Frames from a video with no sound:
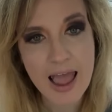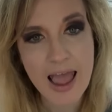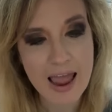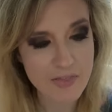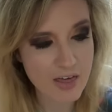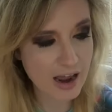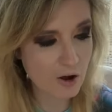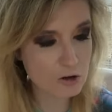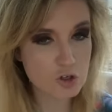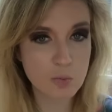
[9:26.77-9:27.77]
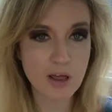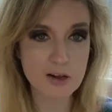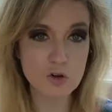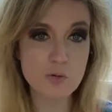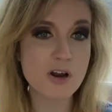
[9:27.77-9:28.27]
and then I also
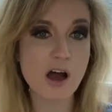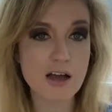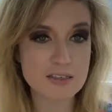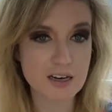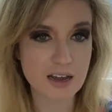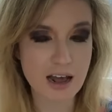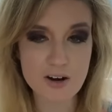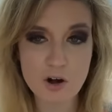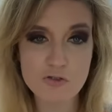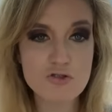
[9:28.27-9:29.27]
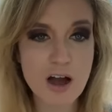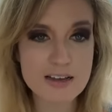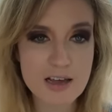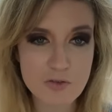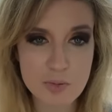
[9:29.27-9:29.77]
played Luminosity. I don't know if you
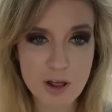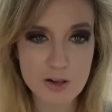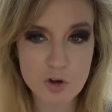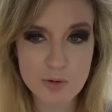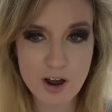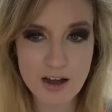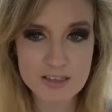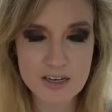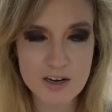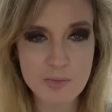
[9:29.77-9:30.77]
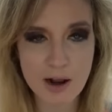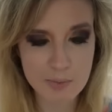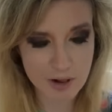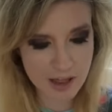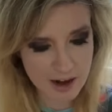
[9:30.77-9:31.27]
guys ever play Luminosity, but I
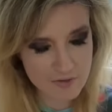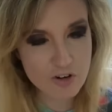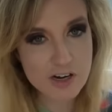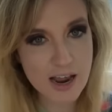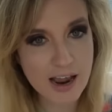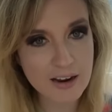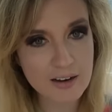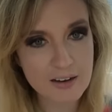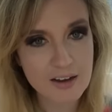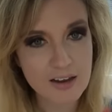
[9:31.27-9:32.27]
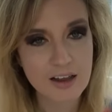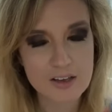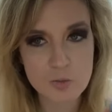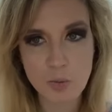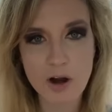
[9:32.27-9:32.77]
play it every day.
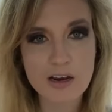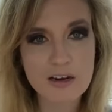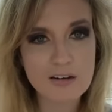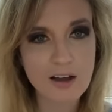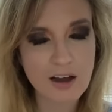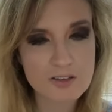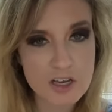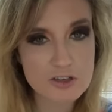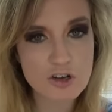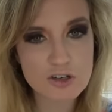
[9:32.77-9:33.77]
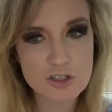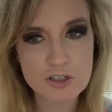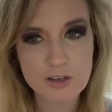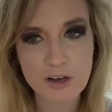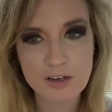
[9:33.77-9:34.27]
It's brain uh,
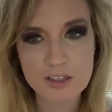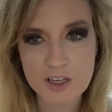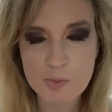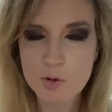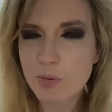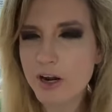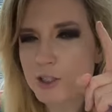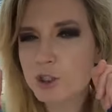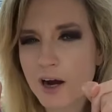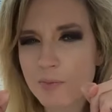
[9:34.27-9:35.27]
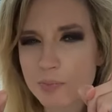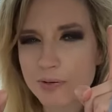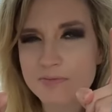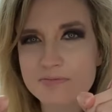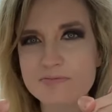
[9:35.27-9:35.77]
teasers to keep your brain sharp,
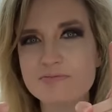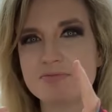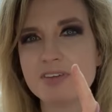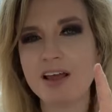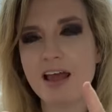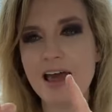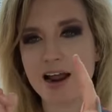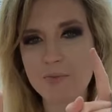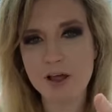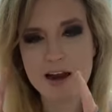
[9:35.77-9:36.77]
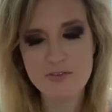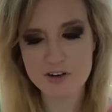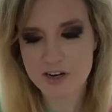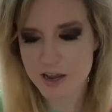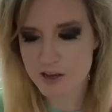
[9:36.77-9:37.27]
and I play it
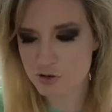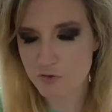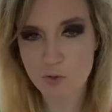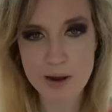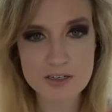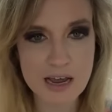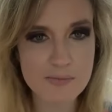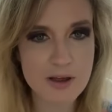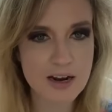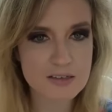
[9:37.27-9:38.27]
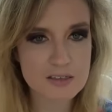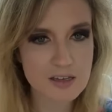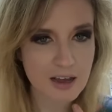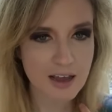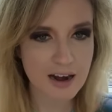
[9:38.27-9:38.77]
every day. You do it for about 10
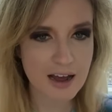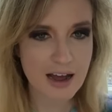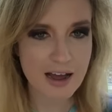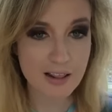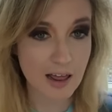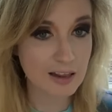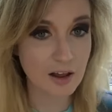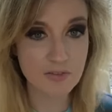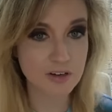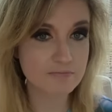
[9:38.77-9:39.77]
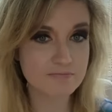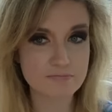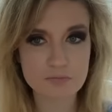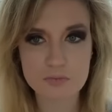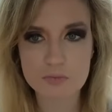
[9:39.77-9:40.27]
minutes, and I, I, I love it.
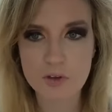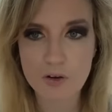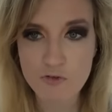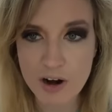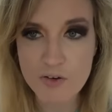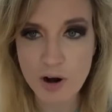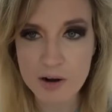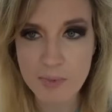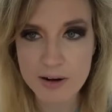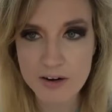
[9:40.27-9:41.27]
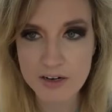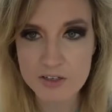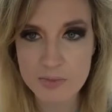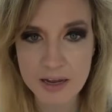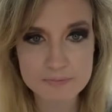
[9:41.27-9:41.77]
A friend recommended it
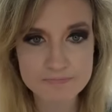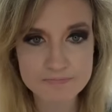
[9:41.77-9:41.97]
to me.